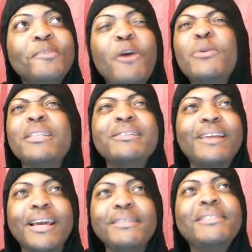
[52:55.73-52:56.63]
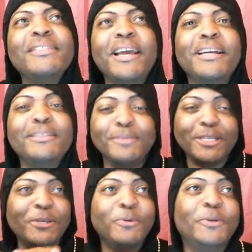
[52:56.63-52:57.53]
It was a nice night. Because I'm going
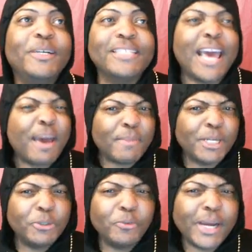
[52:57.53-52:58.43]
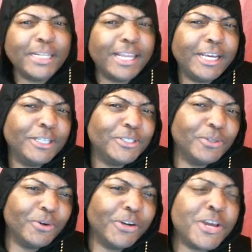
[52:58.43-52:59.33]
to tell you what it was. I had my little white
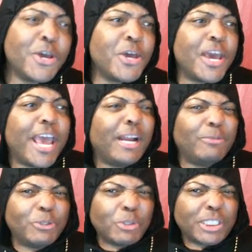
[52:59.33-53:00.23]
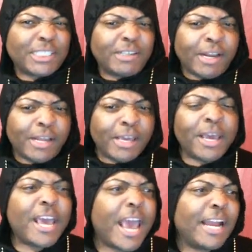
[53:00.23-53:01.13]
leggings on. And I was all skinny.
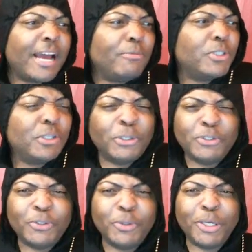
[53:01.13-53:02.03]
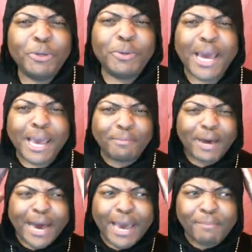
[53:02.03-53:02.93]
And I was looking so cute. I
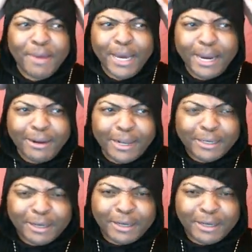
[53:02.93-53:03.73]
had my hair like